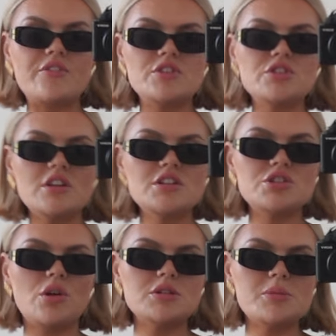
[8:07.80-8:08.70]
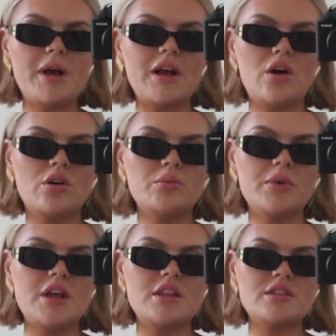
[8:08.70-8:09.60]
I've just got this shoulder bag on
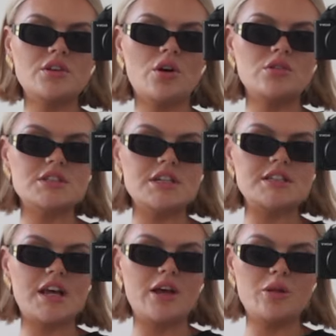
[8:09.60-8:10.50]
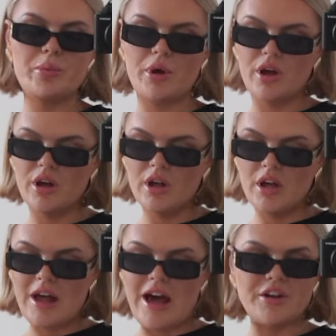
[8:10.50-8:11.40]
with the gold detail, but
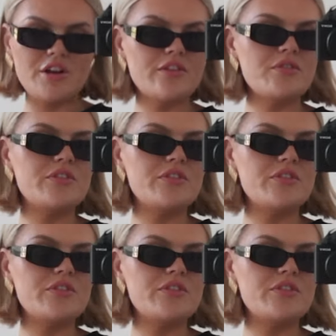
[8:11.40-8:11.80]
I don't know if I'm